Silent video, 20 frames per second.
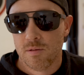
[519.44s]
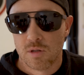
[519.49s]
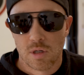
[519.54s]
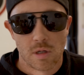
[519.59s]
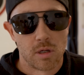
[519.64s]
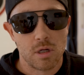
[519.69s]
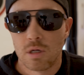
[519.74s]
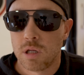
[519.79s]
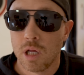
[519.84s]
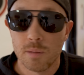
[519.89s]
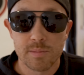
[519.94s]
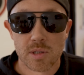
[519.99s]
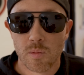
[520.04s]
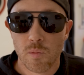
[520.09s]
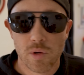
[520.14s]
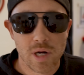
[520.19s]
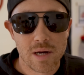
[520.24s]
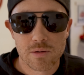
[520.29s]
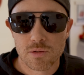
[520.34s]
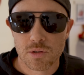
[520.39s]
Clemson
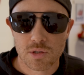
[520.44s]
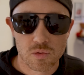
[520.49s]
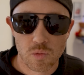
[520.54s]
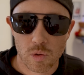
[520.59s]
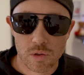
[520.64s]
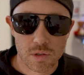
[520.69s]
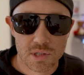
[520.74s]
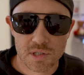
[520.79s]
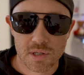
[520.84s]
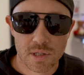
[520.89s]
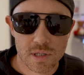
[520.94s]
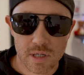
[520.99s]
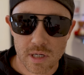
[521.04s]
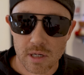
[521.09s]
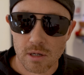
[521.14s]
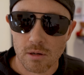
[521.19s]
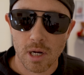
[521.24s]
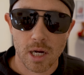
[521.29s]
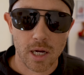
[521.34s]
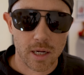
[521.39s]
went out and destroyed the
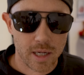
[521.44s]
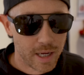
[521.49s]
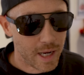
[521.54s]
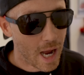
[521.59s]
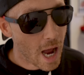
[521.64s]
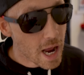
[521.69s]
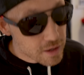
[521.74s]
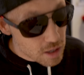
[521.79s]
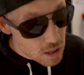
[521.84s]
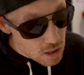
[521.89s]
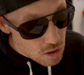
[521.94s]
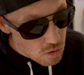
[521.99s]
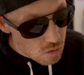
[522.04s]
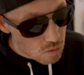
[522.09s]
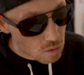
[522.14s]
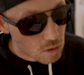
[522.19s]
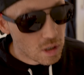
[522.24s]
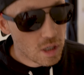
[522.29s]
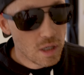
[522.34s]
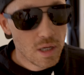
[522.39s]
Citadel. I
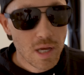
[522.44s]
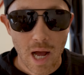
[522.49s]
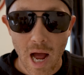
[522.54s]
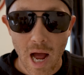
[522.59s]
know.